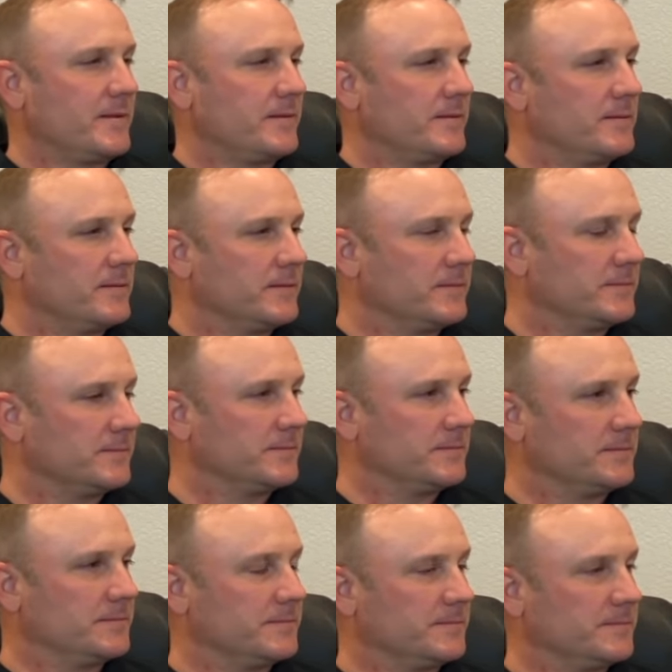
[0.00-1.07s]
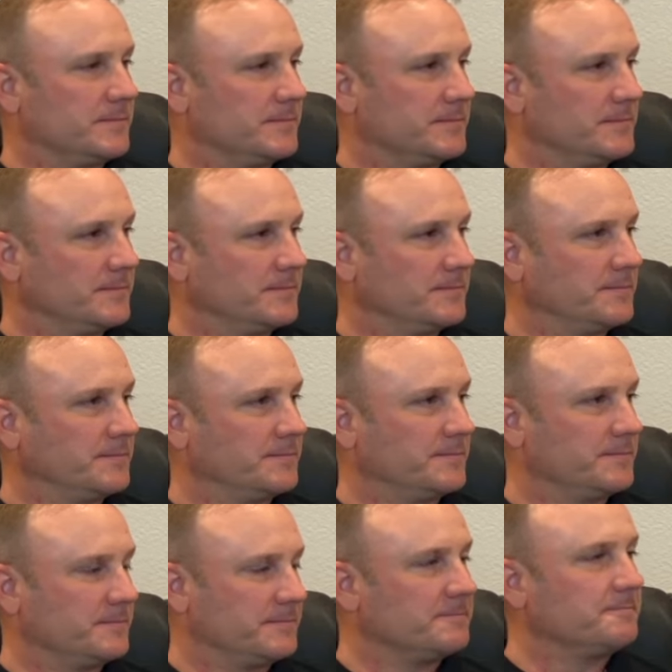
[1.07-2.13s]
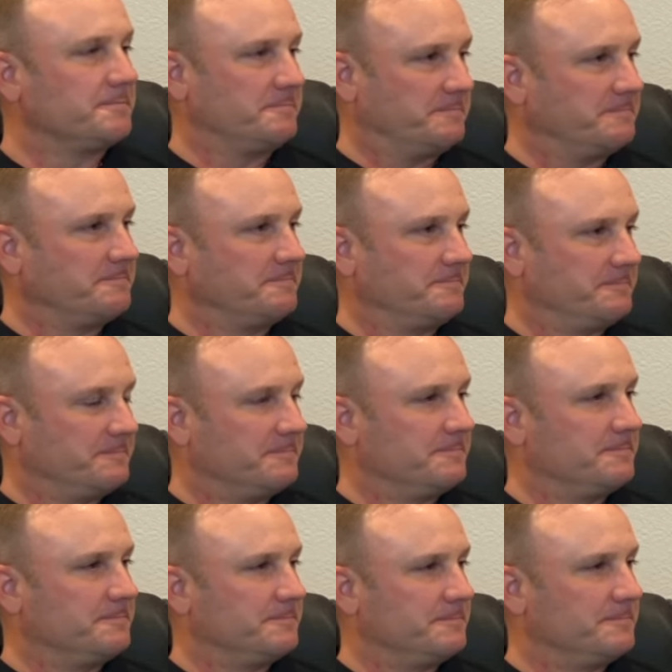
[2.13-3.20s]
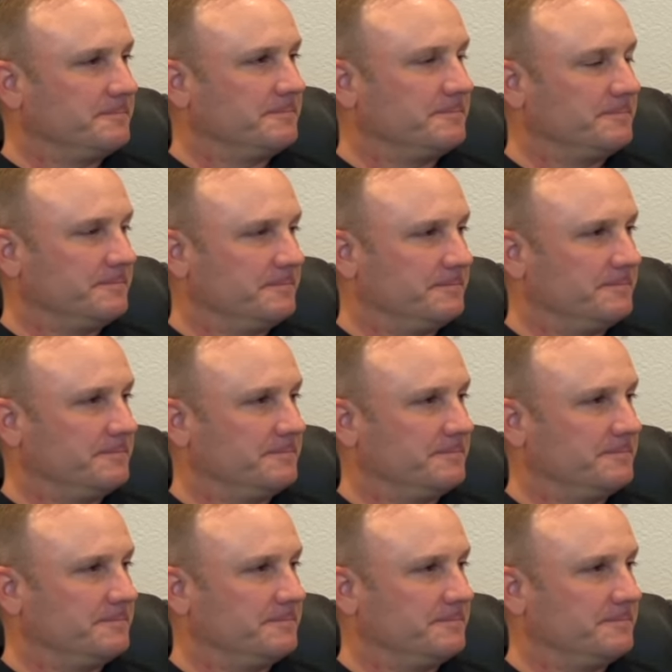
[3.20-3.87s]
(not speaking)